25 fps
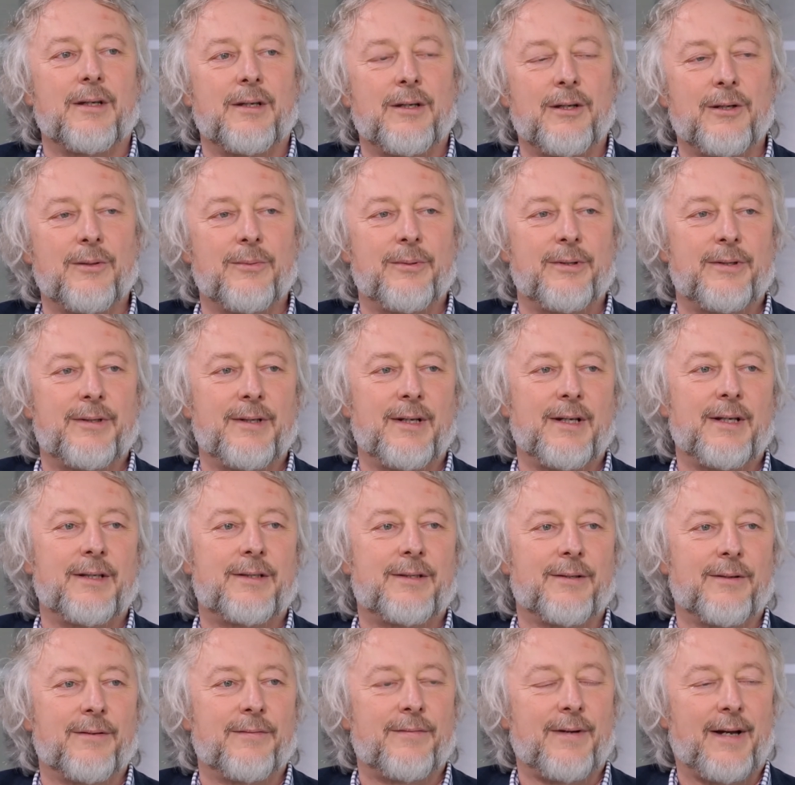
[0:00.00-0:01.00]
you would
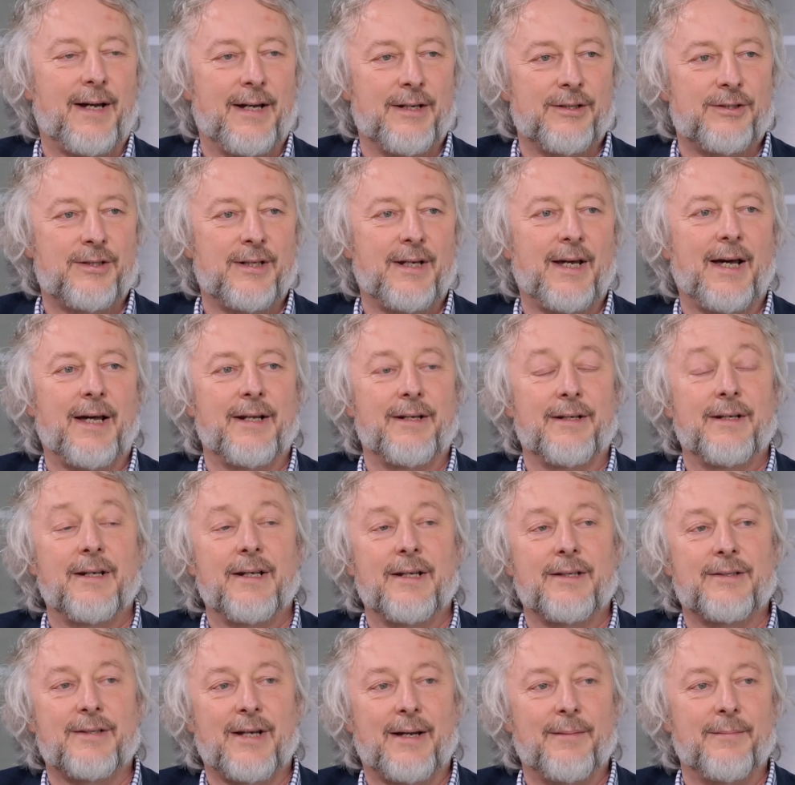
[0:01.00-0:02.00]
need to have actually had an
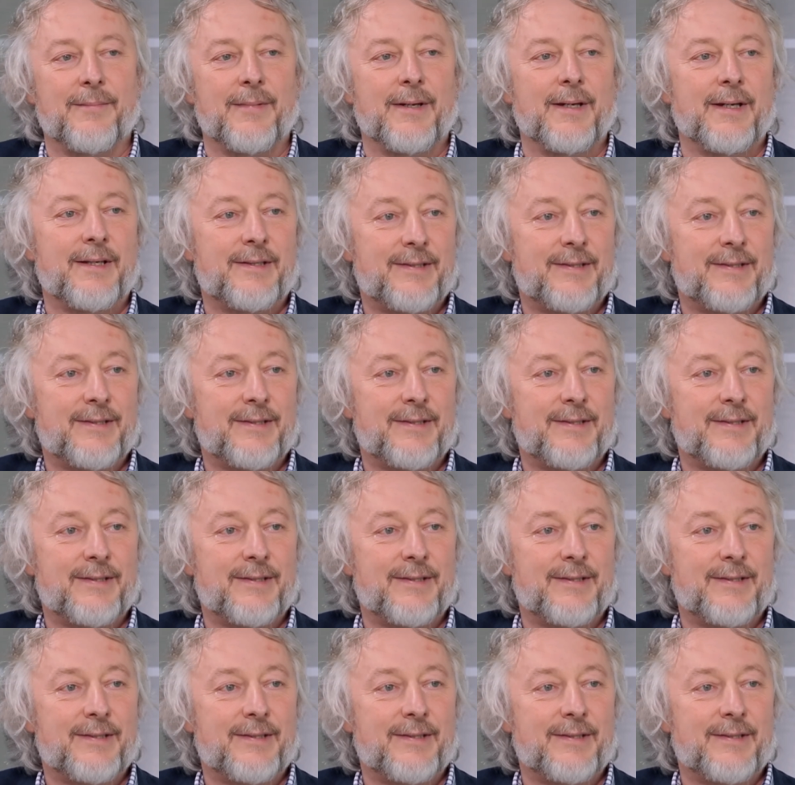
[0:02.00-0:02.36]
exam.